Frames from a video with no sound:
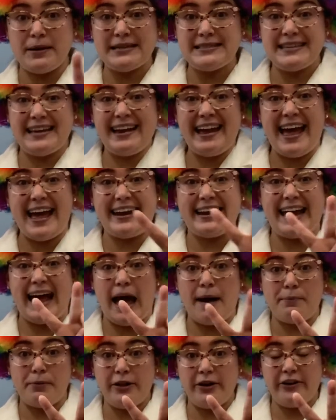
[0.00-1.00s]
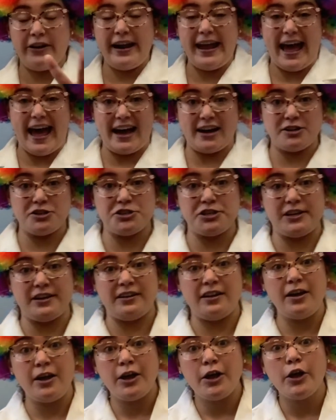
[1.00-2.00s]
mixing, and capillary
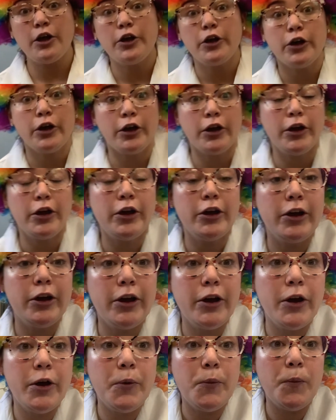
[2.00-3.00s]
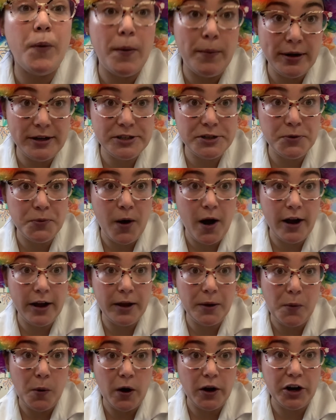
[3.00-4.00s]
action when we do
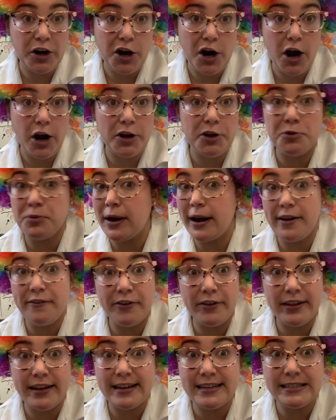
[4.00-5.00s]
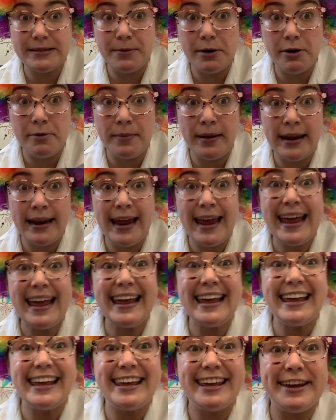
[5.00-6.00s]
walking water. Are you ready for the experiment?
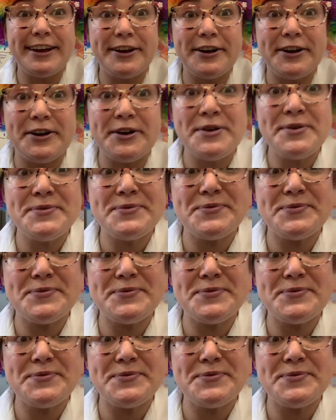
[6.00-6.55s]
Here